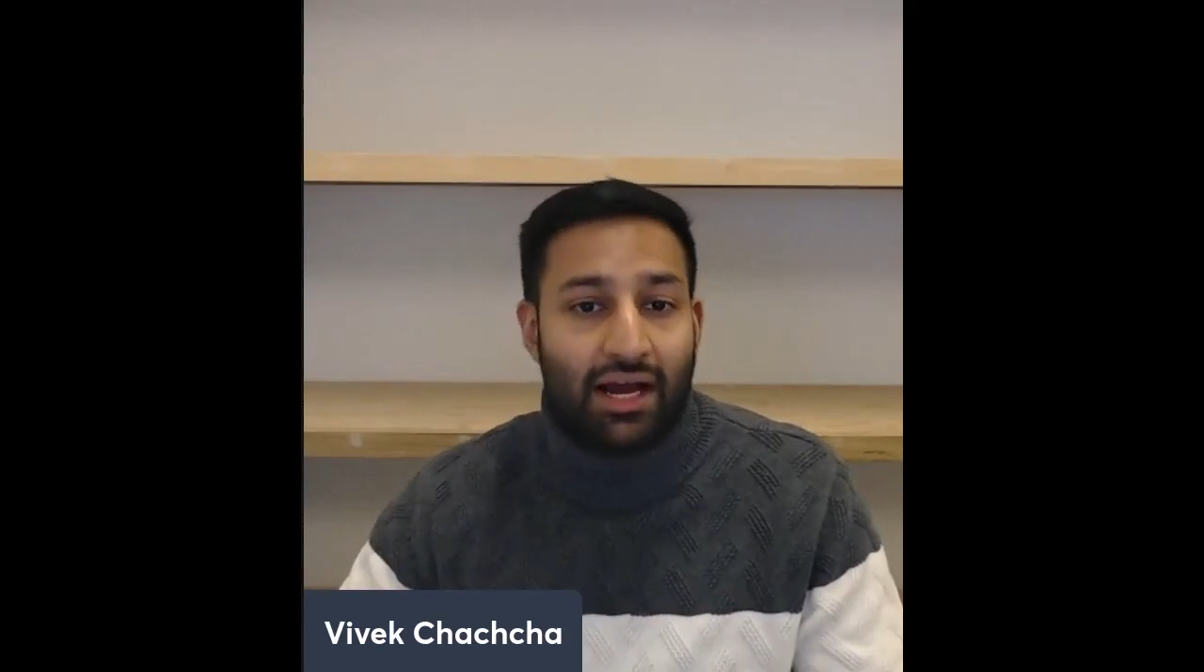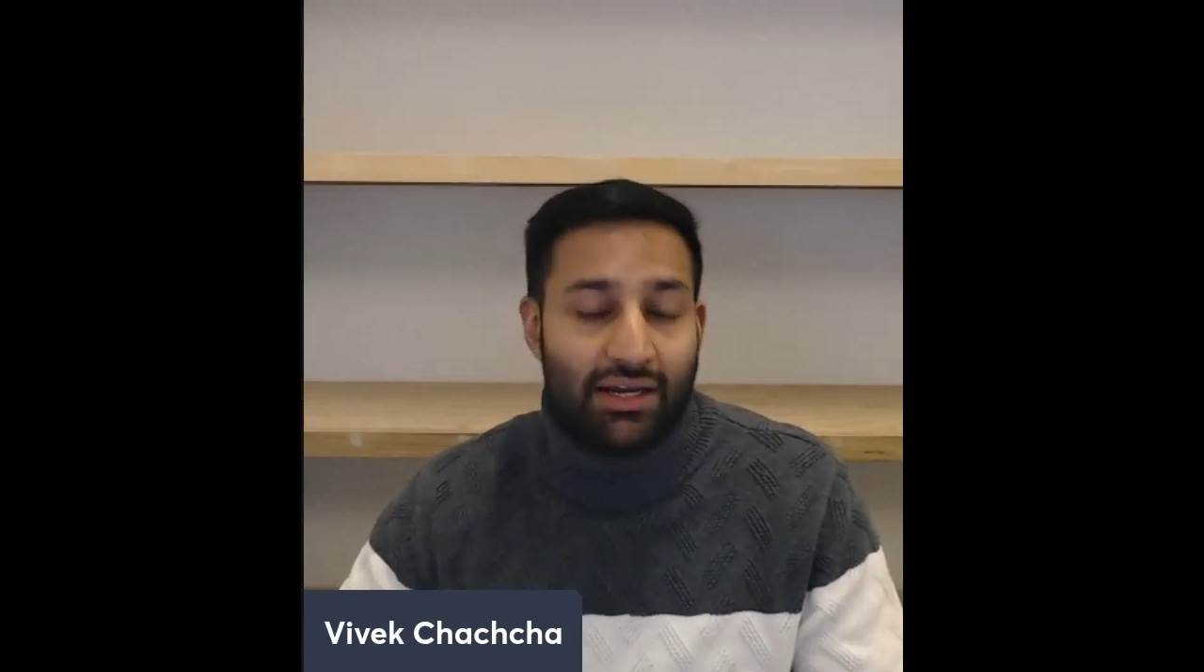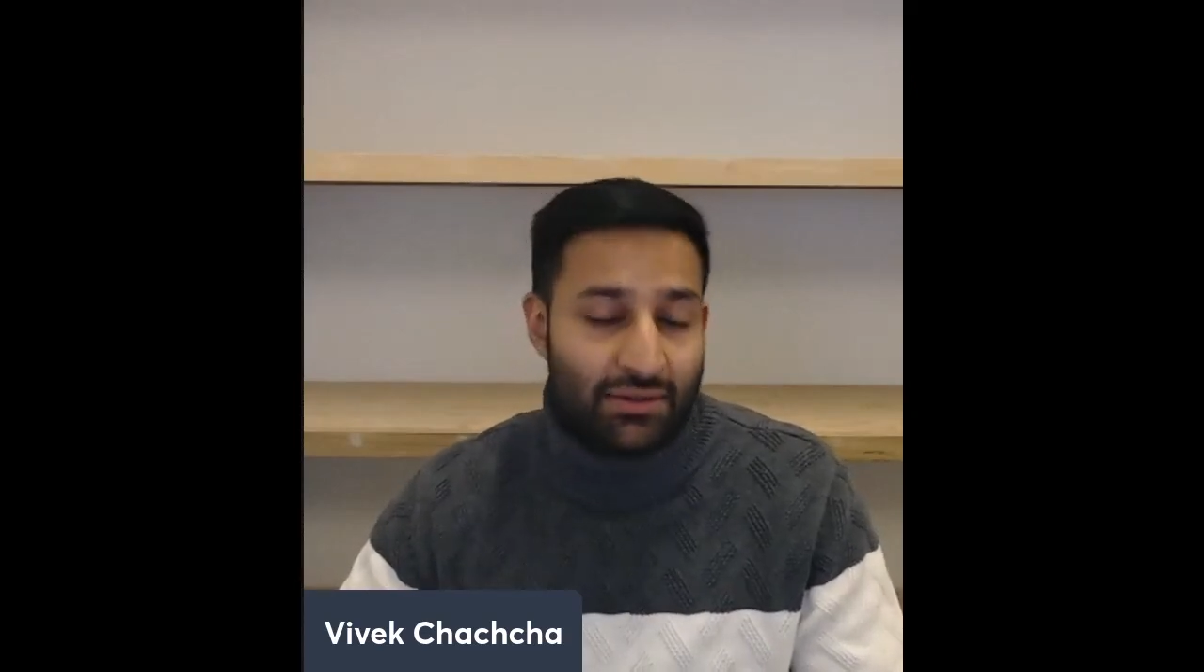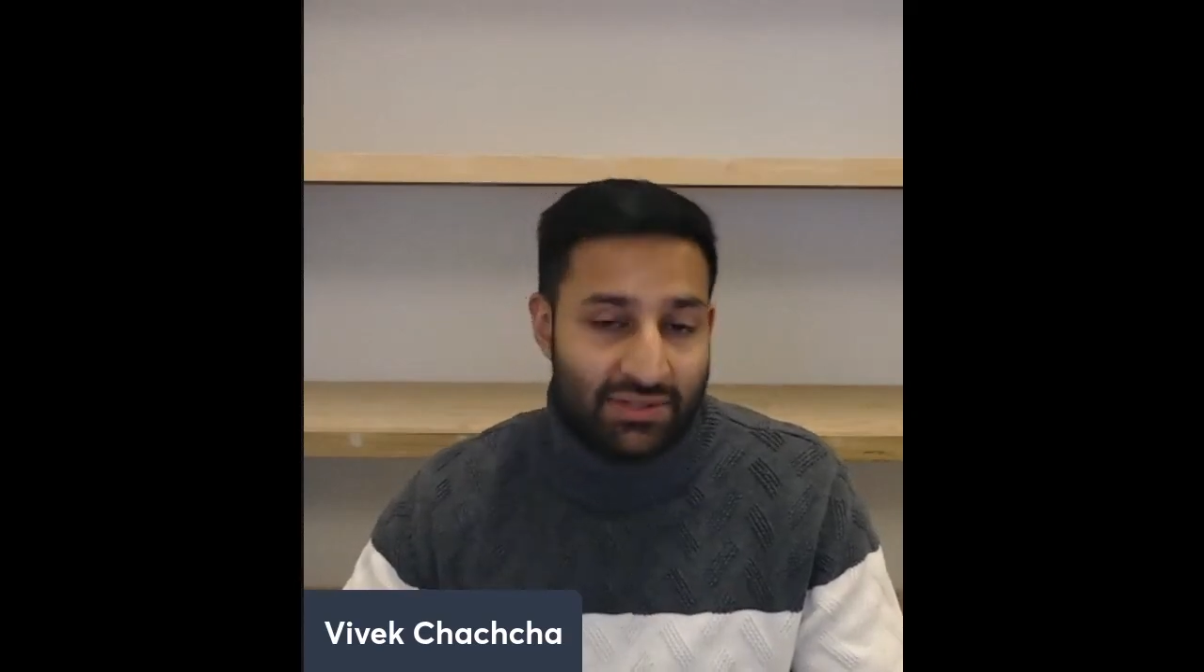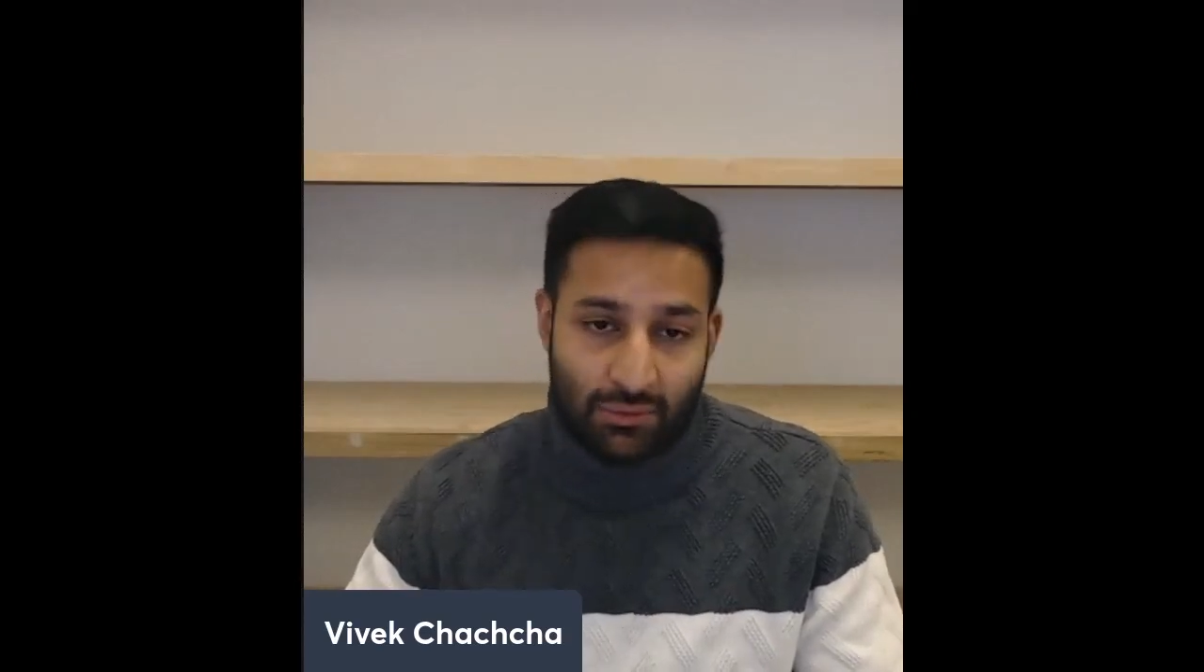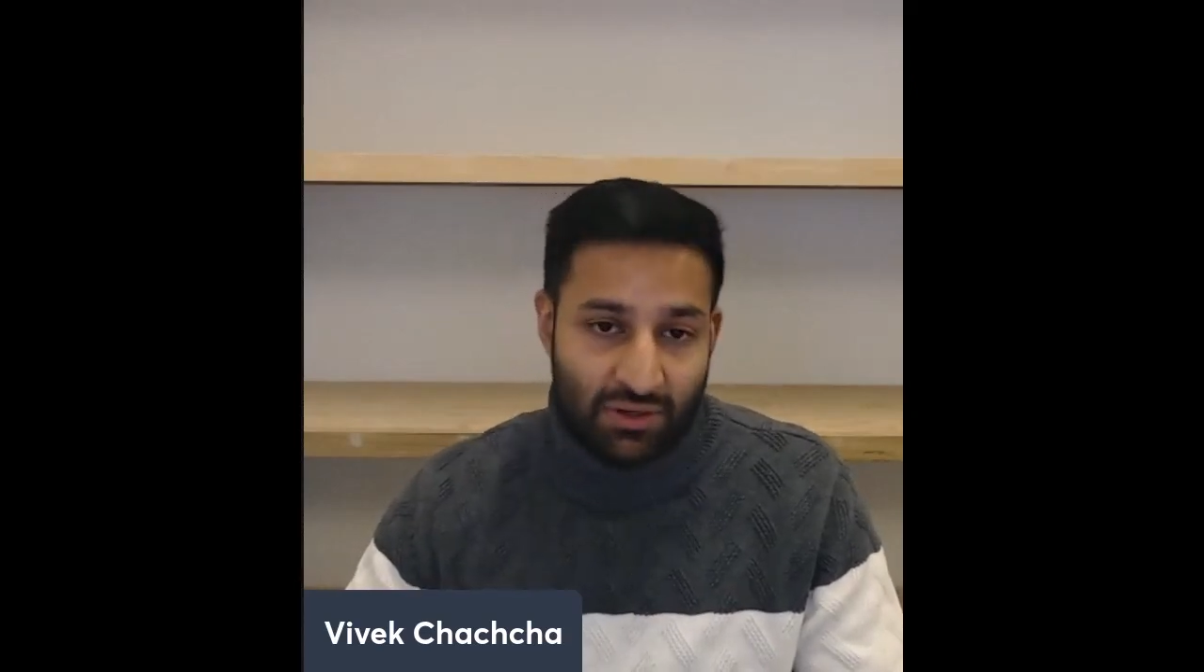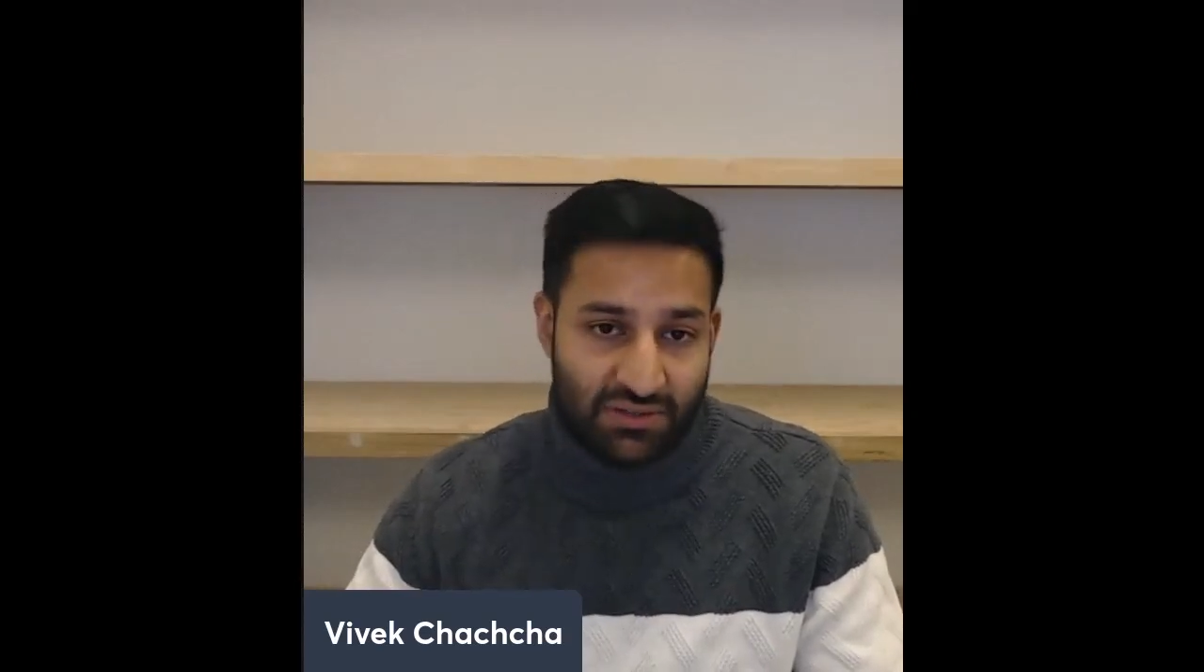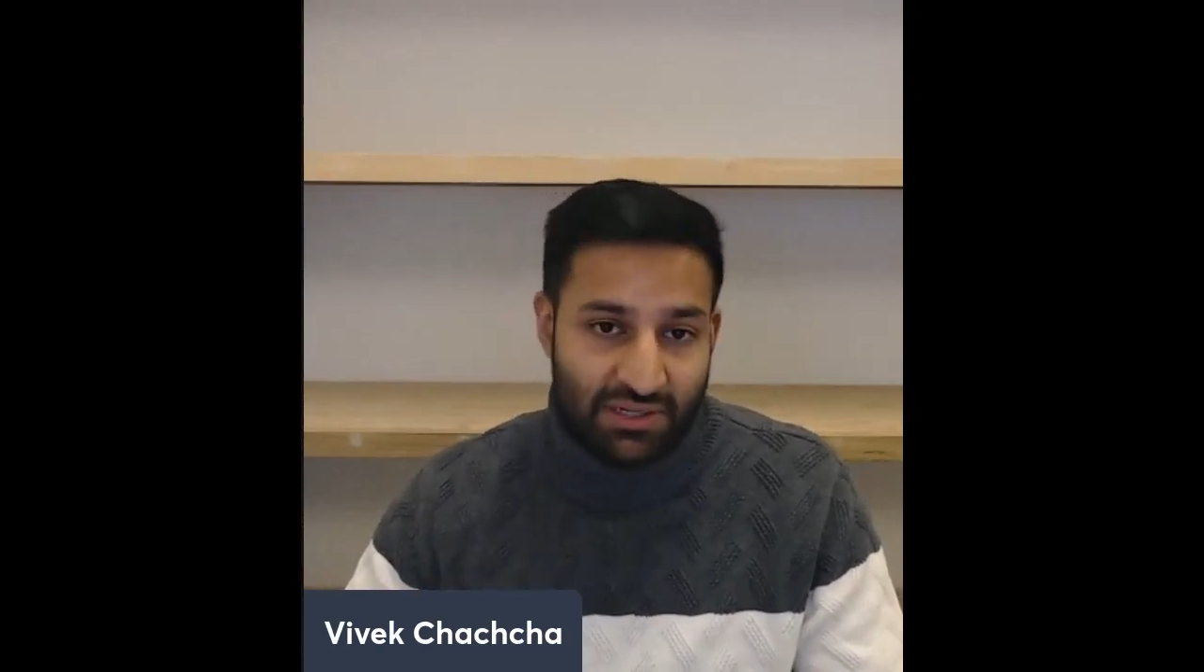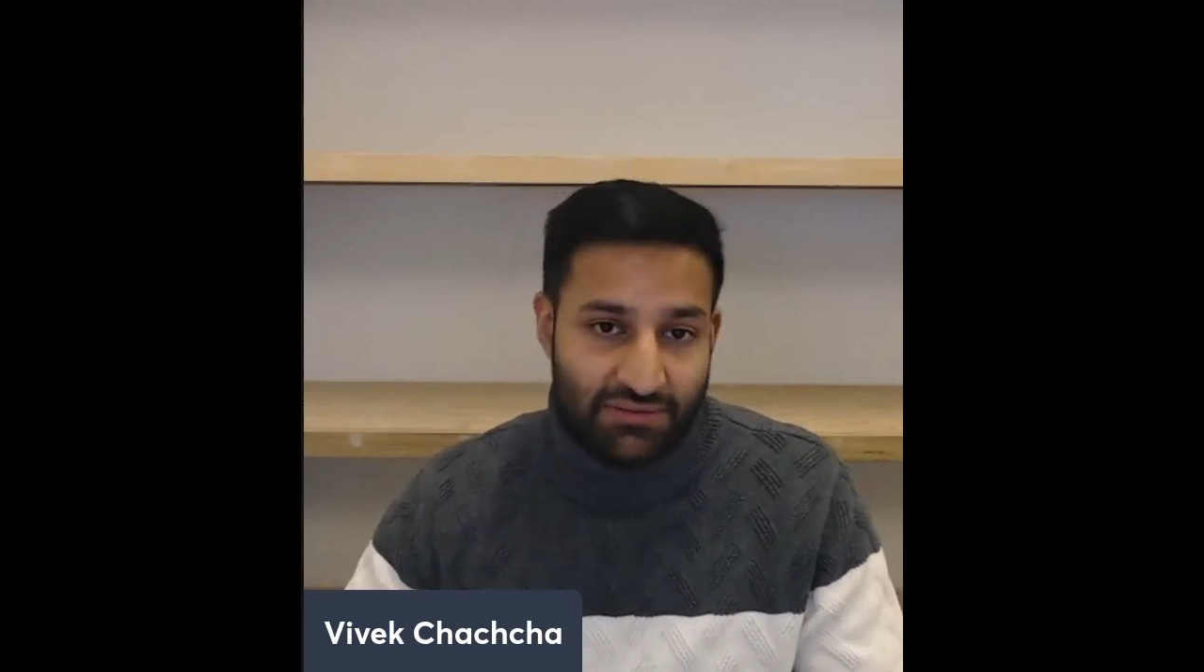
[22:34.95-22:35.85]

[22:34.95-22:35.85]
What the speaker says: using Workspace